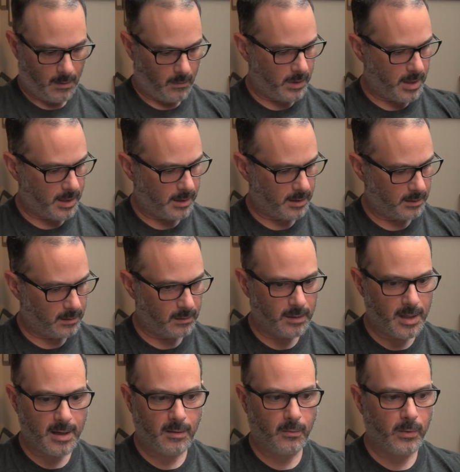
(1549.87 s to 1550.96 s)
We're not going to do
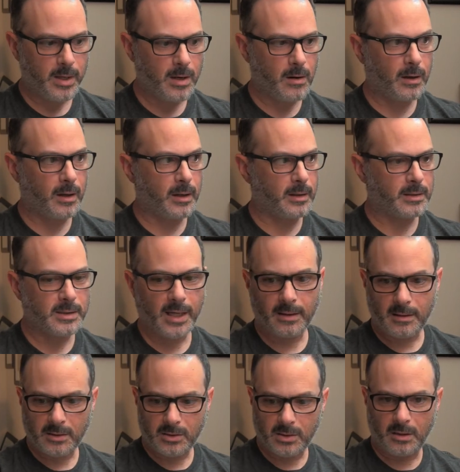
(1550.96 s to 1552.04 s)
that. We are going to
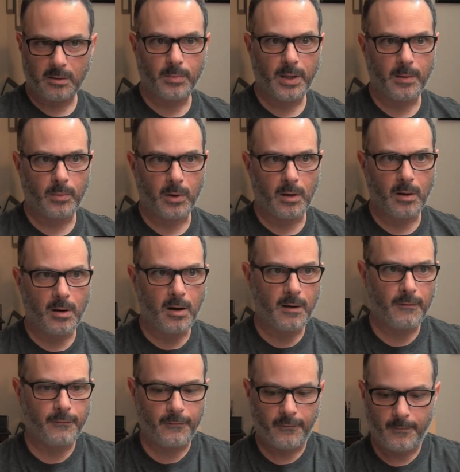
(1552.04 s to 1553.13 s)
take this sheet of paper
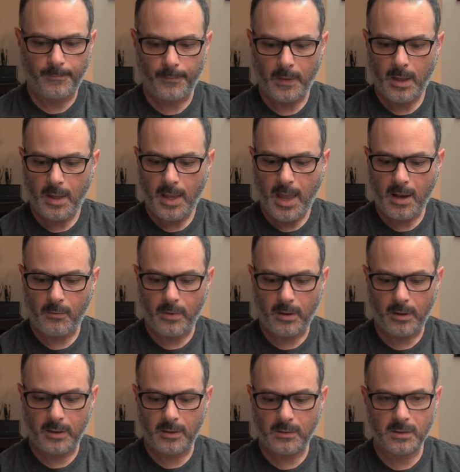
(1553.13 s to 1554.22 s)
off, and
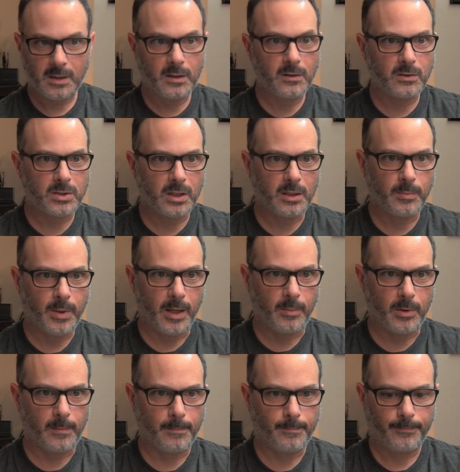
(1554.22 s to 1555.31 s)
we're going to use a new sheet of
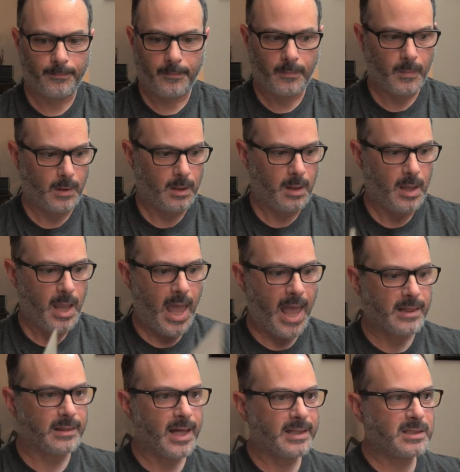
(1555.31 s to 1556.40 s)
paper.
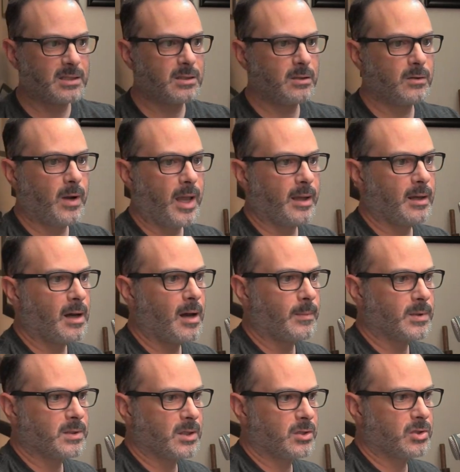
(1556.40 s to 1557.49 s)
And let's do a
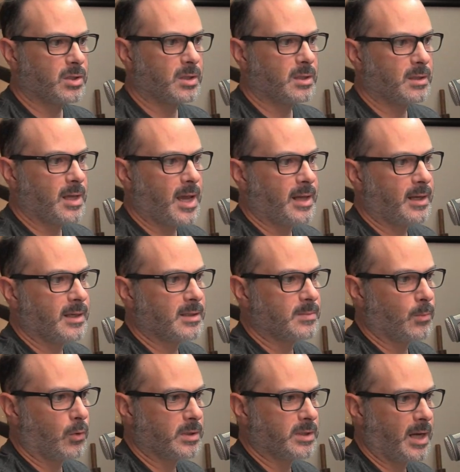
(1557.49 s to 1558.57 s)
composition that is
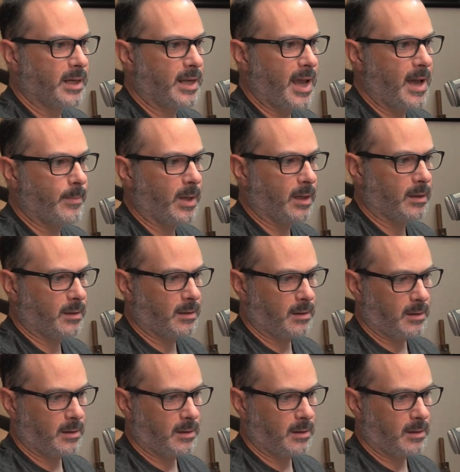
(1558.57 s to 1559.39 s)
more dynamic.